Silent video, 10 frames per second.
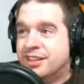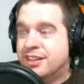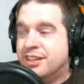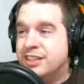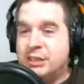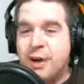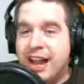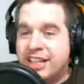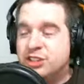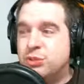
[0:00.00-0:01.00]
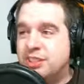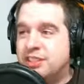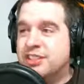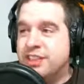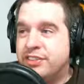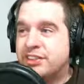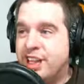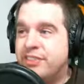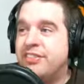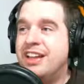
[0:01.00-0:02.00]
You might as well just leave your
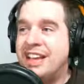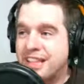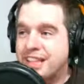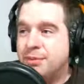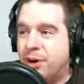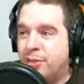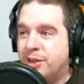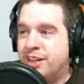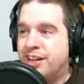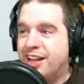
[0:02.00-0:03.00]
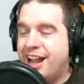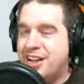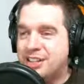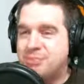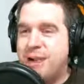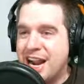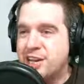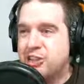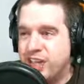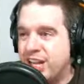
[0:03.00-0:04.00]
stuff in the apartment and just buy new shit.